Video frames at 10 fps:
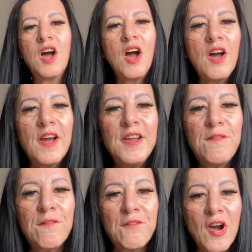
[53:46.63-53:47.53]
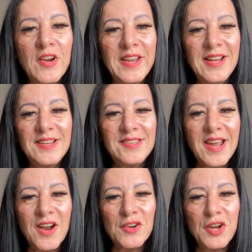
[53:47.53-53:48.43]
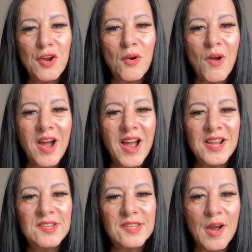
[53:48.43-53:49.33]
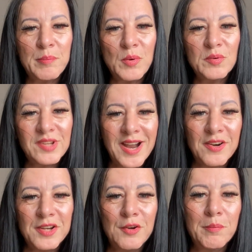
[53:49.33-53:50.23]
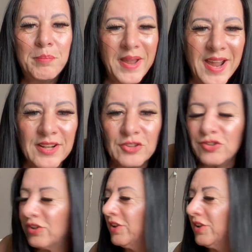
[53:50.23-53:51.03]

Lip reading: I fucking dare you. I double dare you, bitch.